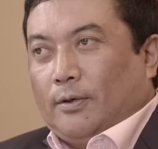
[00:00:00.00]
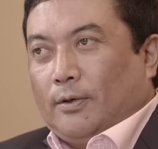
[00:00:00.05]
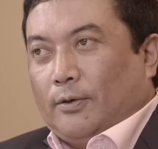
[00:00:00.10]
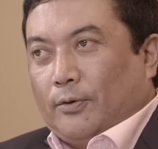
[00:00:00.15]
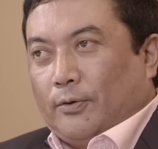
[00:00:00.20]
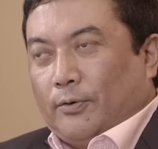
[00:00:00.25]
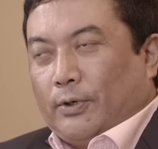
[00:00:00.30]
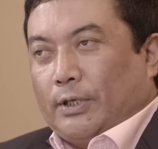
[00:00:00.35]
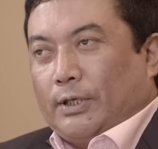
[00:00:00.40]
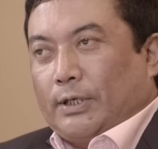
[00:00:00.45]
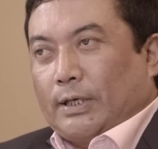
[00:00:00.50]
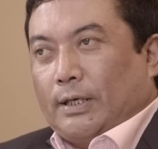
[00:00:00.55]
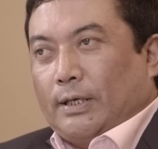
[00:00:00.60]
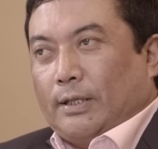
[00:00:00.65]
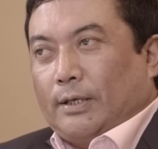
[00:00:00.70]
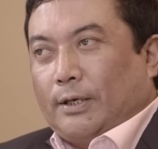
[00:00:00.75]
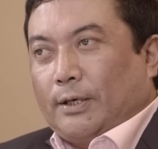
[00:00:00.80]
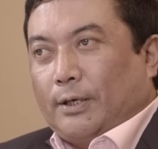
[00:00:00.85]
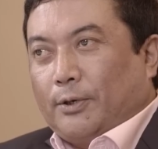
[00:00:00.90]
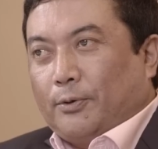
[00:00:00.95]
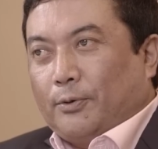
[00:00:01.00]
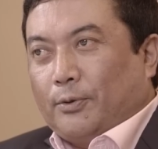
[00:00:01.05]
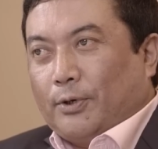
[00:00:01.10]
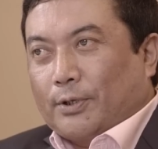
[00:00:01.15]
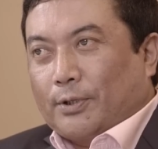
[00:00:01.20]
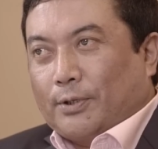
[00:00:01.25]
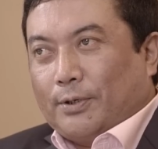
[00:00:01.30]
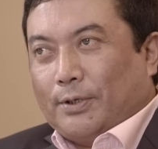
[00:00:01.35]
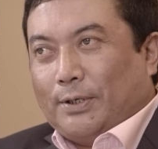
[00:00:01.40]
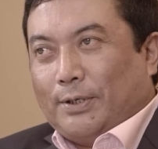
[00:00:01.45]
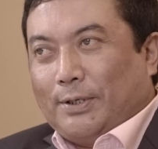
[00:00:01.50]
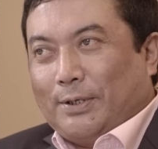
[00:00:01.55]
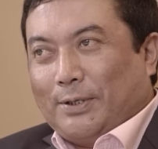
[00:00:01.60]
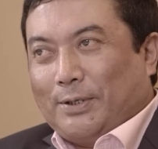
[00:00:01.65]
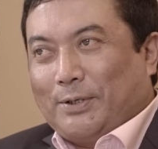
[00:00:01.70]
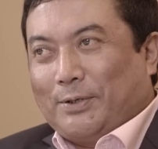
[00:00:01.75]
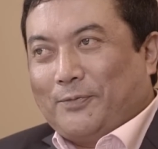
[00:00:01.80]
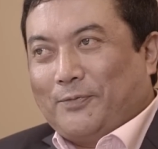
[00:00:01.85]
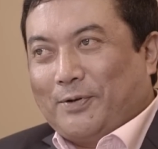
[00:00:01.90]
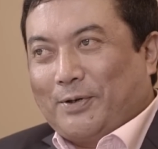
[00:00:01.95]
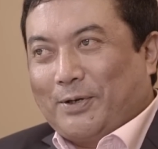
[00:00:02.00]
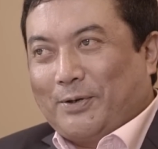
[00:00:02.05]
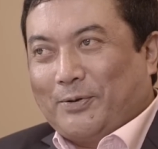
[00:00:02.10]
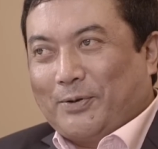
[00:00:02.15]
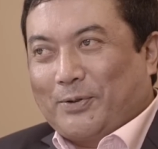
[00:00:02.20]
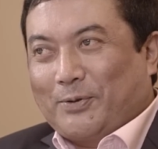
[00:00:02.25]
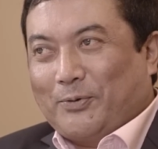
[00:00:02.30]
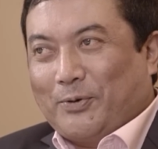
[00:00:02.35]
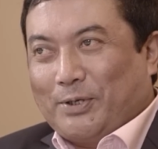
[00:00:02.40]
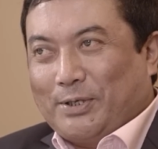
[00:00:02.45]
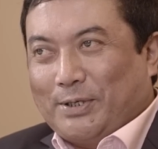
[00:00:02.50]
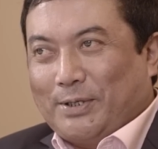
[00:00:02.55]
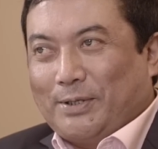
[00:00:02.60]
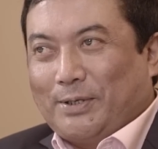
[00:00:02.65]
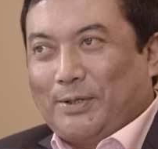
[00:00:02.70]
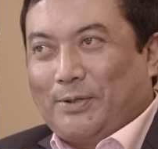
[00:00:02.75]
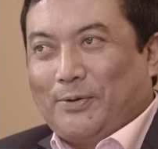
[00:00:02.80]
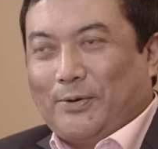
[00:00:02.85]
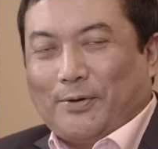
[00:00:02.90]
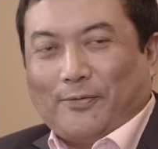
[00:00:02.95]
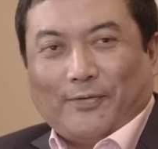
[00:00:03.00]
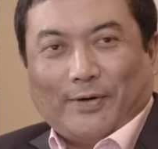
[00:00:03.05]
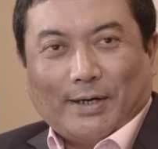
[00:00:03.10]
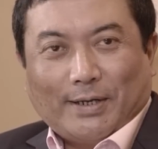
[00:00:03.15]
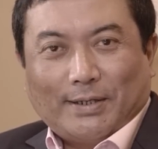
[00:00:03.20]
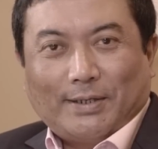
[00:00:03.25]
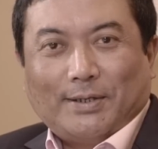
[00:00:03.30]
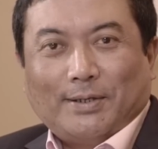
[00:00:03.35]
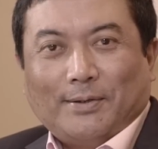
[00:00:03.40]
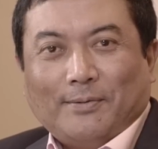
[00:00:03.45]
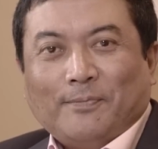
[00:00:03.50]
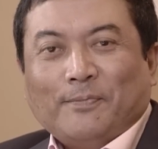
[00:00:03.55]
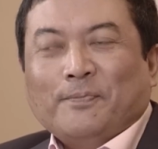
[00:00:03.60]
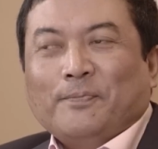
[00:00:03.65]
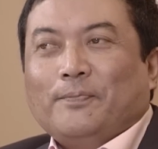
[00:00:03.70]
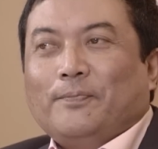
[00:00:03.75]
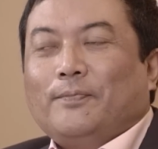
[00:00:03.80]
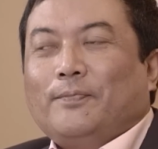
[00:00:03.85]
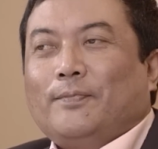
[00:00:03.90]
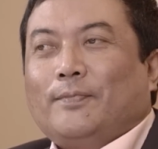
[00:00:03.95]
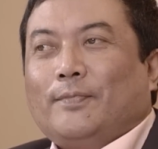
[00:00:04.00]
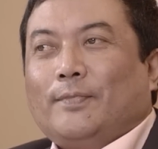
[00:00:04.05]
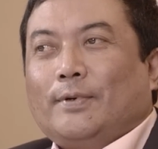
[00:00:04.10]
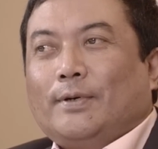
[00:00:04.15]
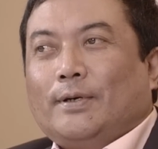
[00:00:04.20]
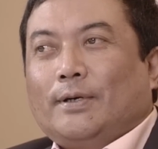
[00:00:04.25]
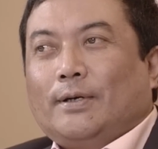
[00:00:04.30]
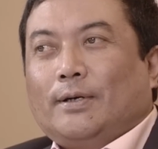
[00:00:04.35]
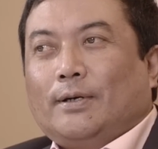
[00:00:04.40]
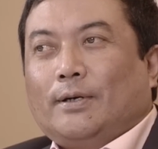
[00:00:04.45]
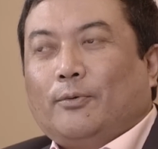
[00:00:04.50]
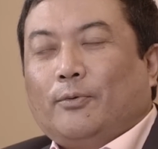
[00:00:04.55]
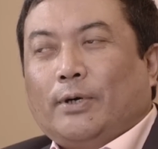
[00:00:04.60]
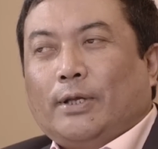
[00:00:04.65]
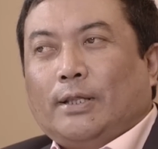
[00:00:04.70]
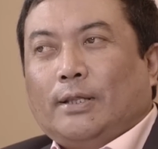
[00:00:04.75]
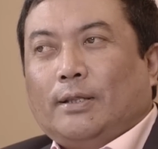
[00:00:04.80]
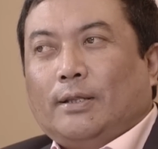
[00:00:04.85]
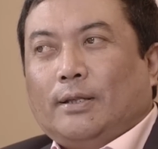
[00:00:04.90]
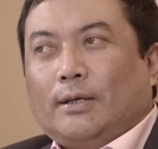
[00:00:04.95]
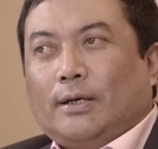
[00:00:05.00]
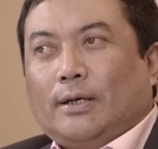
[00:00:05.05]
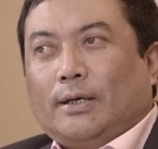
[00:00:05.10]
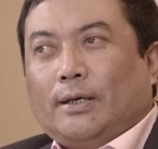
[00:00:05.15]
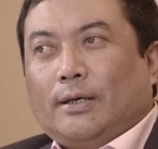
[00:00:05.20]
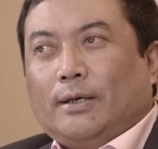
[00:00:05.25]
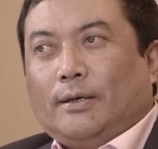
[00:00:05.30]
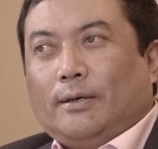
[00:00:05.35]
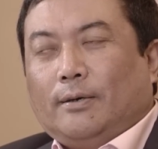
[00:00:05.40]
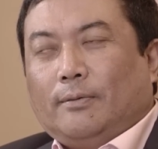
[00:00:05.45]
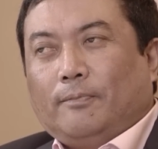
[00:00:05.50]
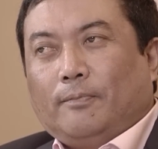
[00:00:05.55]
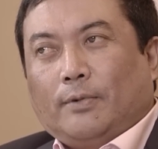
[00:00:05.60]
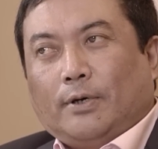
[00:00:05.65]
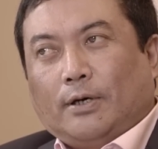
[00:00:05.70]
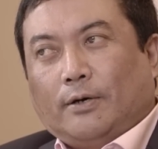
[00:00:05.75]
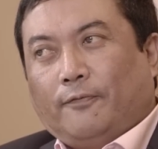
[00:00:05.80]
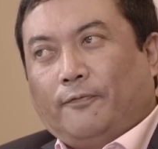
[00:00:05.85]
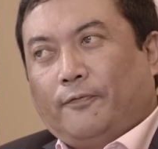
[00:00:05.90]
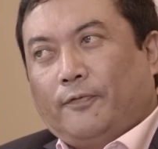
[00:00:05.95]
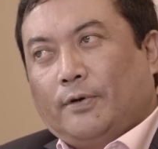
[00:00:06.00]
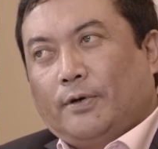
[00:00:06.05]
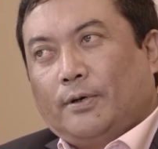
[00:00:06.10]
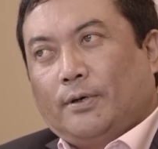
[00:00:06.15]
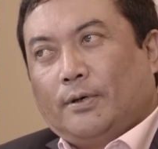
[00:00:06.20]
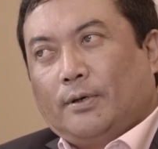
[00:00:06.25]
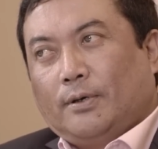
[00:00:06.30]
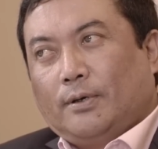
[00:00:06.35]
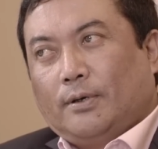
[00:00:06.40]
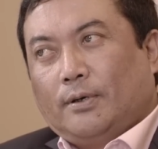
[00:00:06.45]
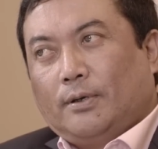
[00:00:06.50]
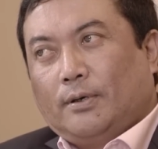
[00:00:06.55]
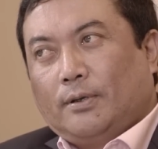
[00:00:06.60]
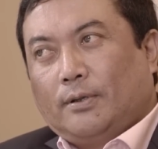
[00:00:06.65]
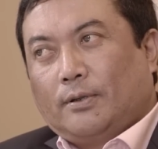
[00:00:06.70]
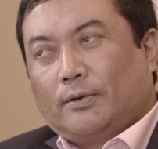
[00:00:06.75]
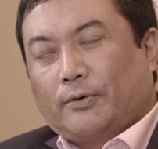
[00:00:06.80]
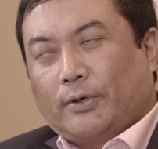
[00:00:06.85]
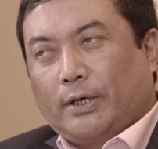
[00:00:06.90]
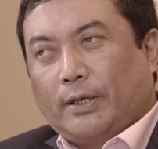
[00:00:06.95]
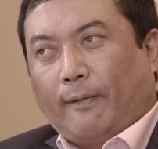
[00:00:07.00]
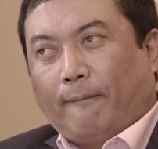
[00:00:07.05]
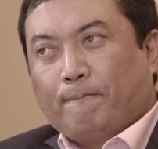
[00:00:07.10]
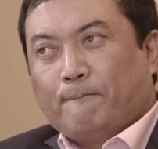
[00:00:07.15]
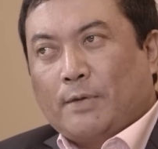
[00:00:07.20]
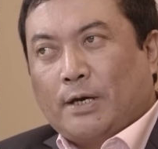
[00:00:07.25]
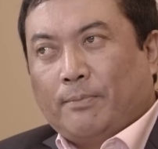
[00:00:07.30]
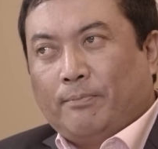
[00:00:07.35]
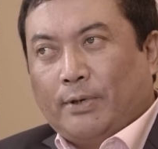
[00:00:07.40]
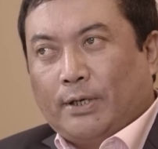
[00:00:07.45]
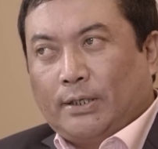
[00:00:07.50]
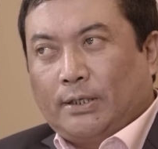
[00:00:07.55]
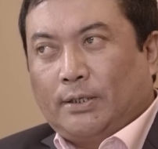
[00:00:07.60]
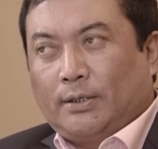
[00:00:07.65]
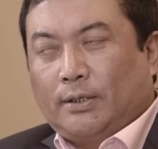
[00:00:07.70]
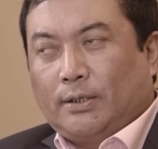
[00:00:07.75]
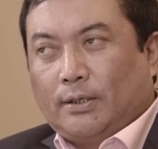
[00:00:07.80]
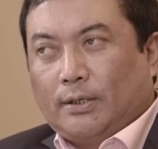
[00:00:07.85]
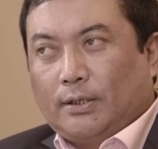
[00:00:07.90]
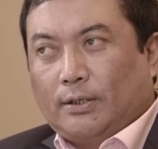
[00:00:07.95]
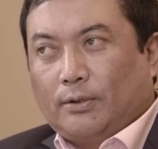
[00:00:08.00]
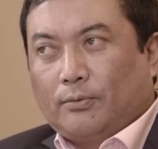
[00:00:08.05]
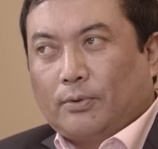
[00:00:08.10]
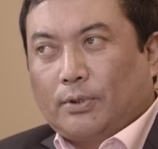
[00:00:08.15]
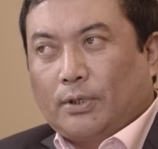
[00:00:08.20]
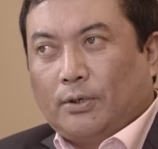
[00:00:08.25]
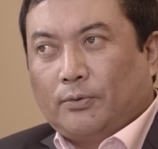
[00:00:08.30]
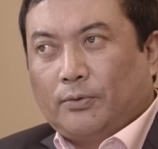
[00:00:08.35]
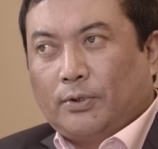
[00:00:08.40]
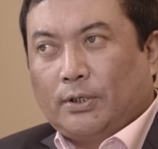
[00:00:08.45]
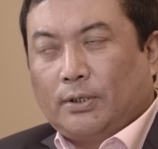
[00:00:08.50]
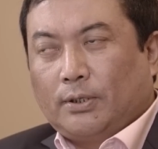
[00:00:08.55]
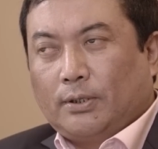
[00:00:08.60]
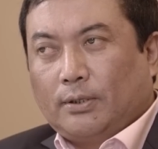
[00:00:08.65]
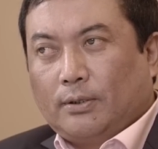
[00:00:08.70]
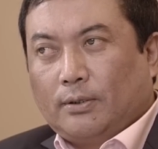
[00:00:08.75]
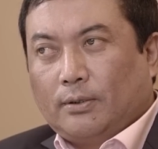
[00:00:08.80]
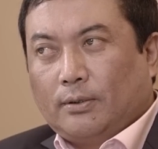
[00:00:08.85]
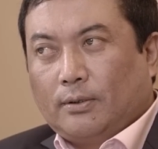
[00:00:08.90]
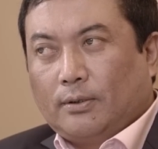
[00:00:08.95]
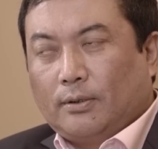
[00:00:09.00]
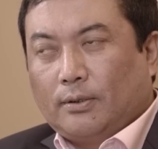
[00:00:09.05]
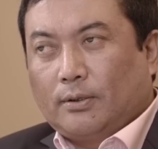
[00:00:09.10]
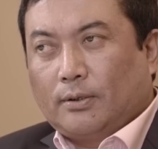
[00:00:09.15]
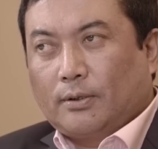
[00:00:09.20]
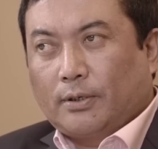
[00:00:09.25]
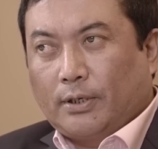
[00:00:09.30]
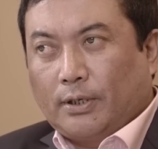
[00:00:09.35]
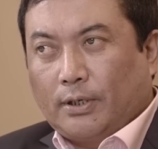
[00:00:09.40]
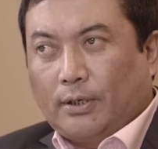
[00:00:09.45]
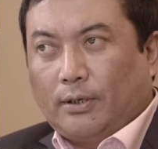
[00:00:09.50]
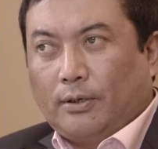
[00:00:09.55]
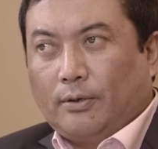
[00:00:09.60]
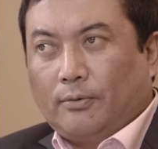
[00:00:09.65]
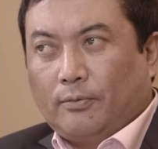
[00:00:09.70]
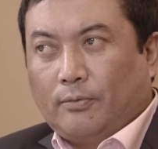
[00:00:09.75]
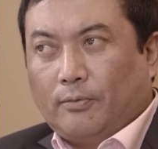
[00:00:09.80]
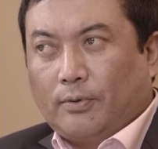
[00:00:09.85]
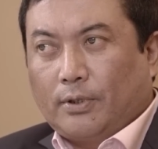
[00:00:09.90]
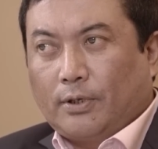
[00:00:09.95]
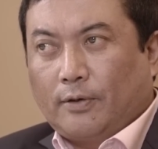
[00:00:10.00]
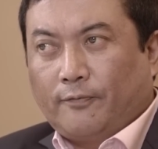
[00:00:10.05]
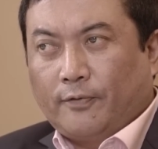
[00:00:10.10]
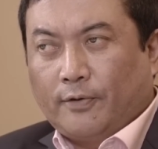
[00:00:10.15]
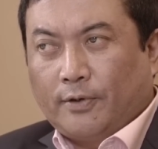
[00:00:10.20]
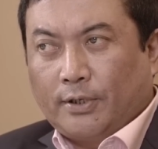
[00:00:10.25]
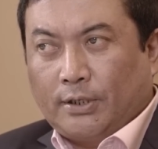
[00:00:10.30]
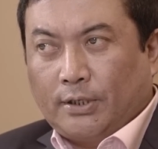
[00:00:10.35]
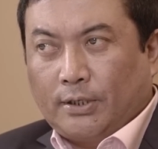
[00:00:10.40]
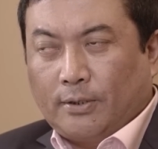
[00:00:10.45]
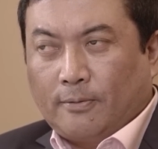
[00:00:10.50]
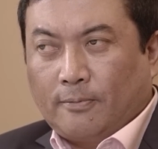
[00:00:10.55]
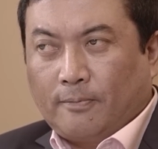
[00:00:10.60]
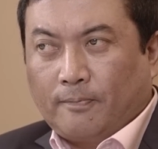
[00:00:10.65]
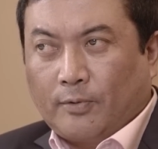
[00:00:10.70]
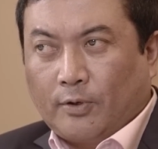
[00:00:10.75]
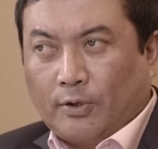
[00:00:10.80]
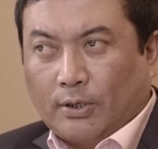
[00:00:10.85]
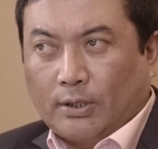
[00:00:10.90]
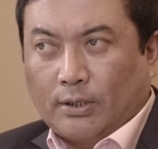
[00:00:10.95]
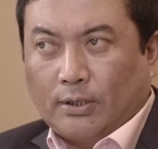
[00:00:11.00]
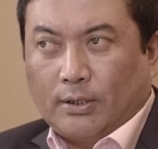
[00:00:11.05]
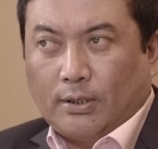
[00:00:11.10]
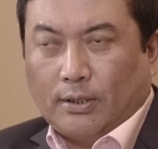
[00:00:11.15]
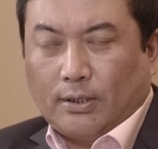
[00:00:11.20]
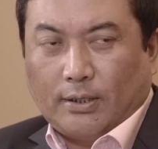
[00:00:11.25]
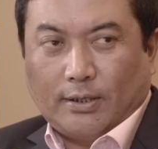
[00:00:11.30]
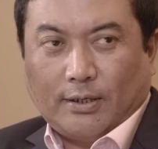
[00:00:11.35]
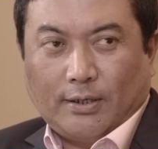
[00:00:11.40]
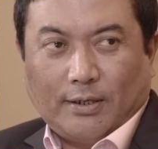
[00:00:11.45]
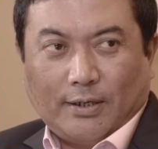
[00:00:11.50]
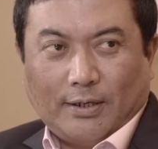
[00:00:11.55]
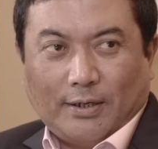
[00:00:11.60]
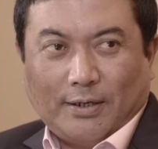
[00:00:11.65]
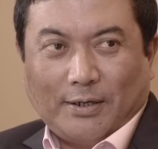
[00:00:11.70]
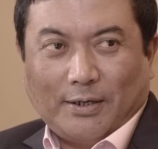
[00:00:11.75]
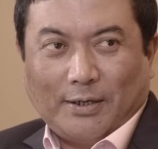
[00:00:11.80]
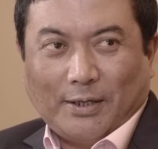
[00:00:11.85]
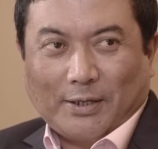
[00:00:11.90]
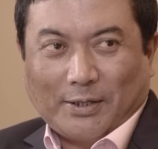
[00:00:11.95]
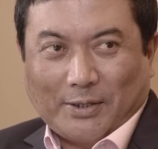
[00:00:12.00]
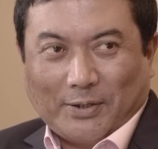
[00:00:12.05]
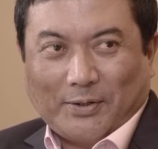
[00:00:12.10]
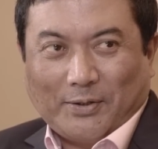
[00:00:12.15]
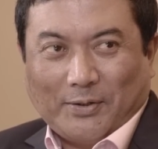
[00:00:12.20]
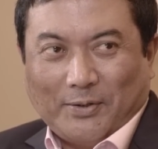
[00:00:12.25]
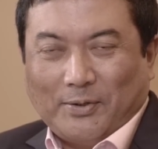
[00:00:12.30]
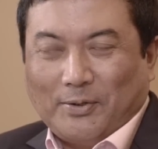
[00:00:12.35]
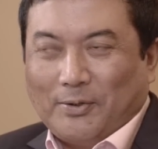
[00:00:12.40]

Once again, thank you, Doctor. It's a very good question that you have asked. Well, I have tried my best in 2003 when I first got elected,